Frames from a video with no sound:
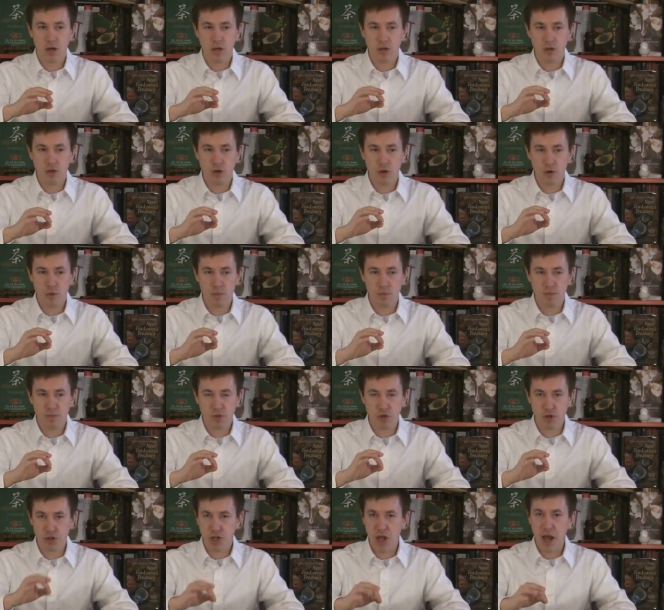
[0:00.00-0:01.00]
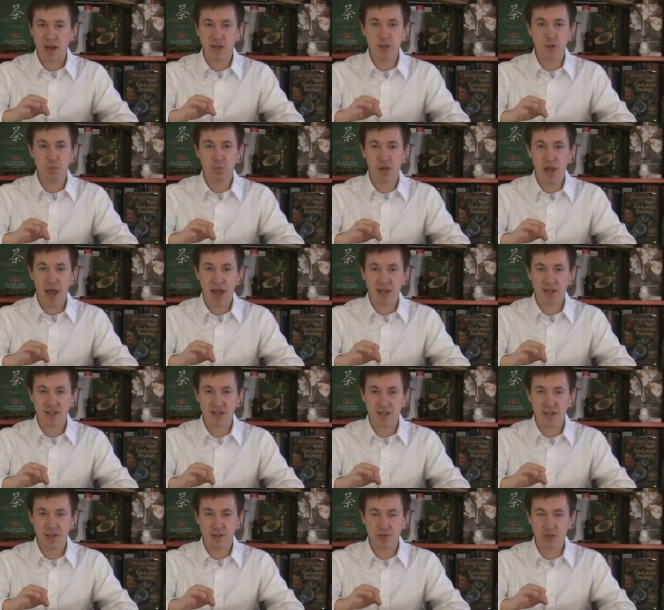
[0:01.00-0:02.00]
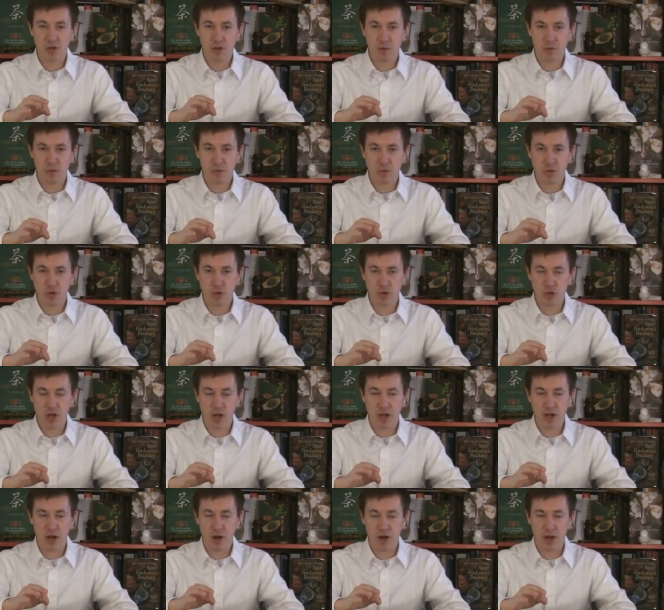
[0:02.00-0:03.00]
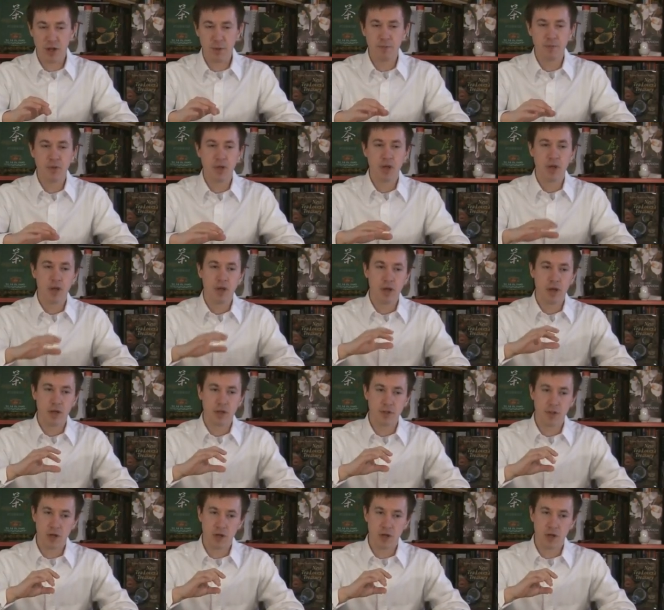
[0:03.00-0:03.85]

your Chinese black teas that are from the Yunnan area. It's